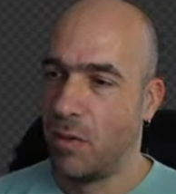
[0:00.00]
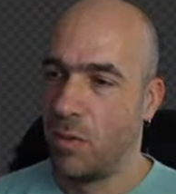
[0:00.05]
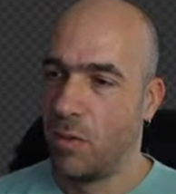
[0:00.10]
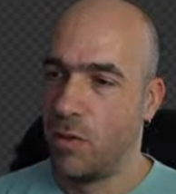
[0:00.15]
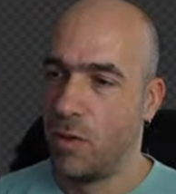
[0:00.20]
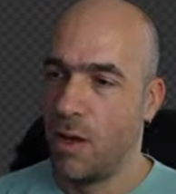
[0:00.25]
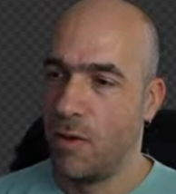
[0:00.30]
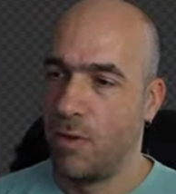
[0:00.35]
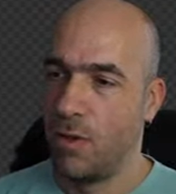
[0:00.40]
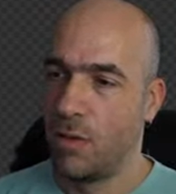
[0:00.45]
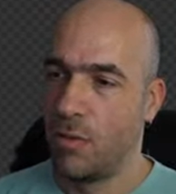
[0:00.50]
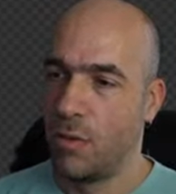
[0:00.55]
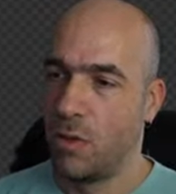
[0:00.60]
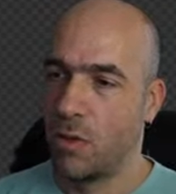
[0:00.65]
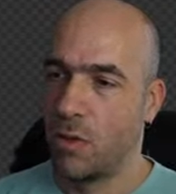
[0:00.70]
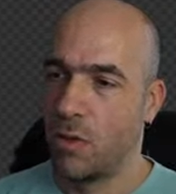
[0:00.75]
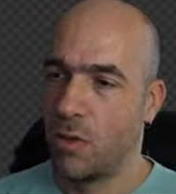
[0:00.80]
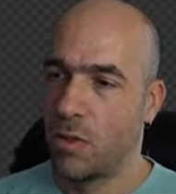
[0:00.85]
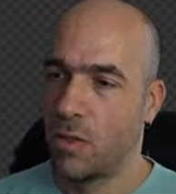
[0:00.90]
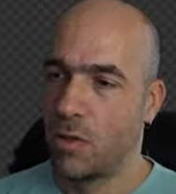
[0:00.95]
Would you ever
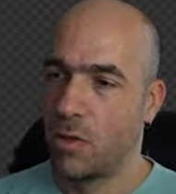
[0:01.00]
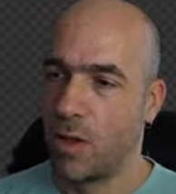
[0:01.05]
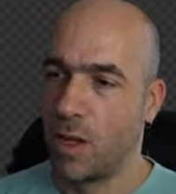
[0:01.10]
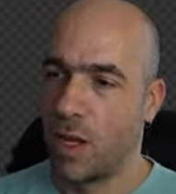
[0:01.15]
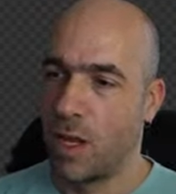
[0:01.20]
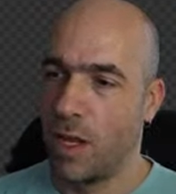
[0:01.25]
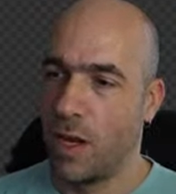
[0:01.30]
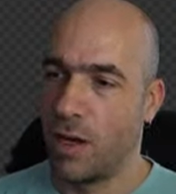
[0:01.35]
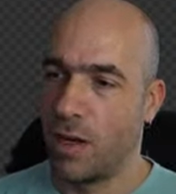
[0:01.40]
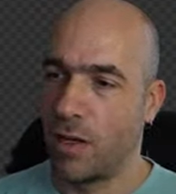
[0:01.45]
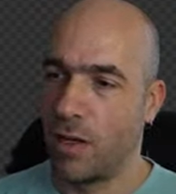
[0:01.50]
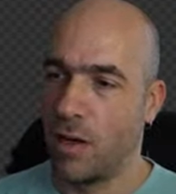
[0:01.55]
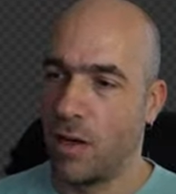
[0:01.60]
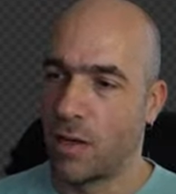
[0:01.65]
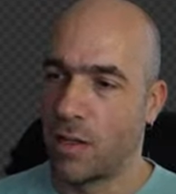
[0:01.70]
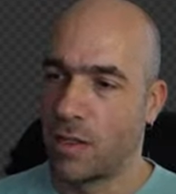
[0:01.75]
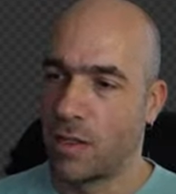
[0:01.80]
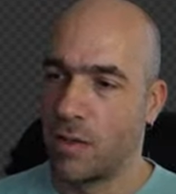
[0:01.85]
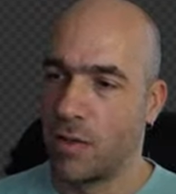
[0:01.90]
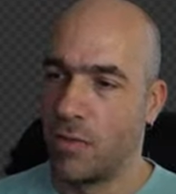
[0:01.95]
do a course on hair
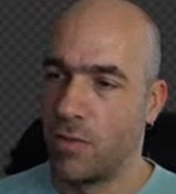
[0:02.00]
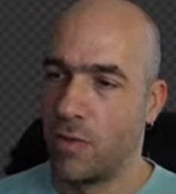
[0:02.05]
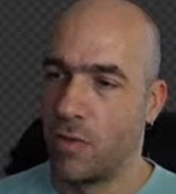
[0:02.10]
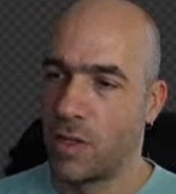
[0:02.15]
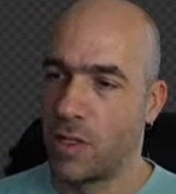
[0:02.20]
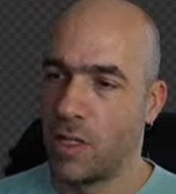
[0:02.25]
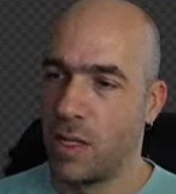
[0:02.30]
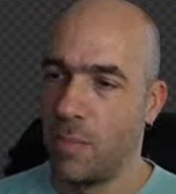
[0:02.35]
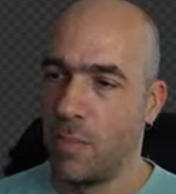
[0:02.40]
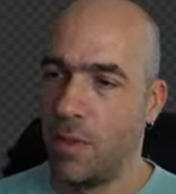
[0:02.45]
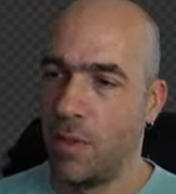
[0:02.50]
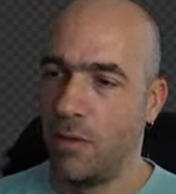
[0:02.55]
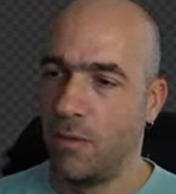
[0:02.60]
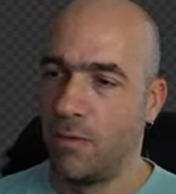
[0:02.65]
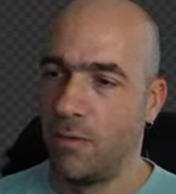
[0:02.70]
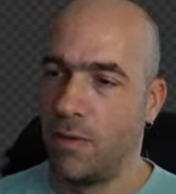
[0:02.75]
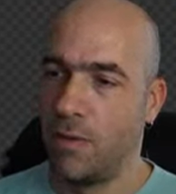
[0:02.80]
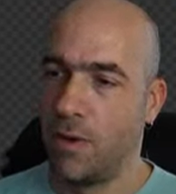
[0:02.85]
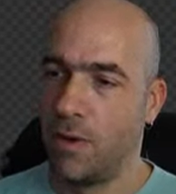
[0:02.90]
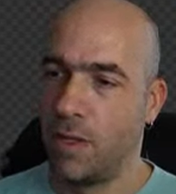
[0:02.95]
cards? For
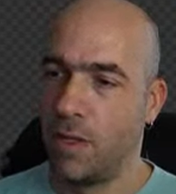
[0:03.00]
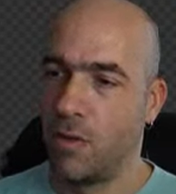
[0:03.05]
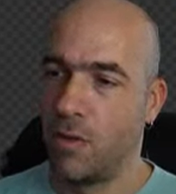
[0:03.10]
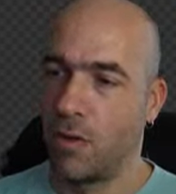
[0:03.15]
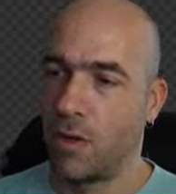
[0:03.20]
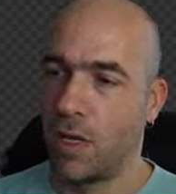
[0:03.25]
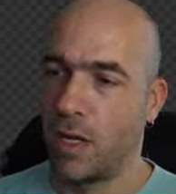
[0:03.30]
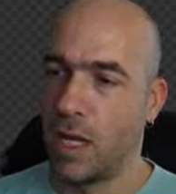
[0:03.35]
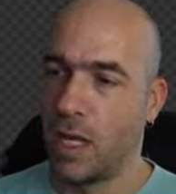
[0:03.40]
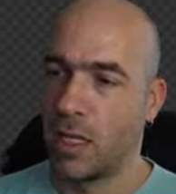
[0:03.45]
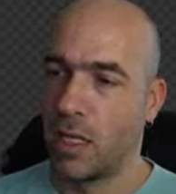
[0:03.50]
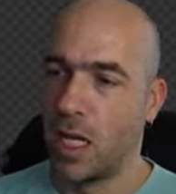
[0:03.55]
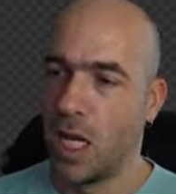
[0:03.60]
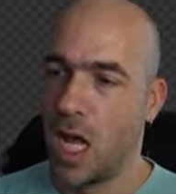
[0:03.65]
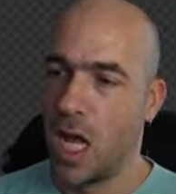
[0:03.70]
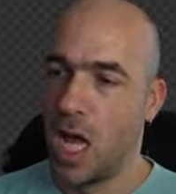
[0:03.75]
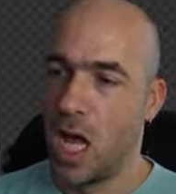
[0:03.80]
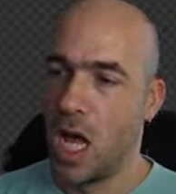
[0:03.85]
example, furry dog cat.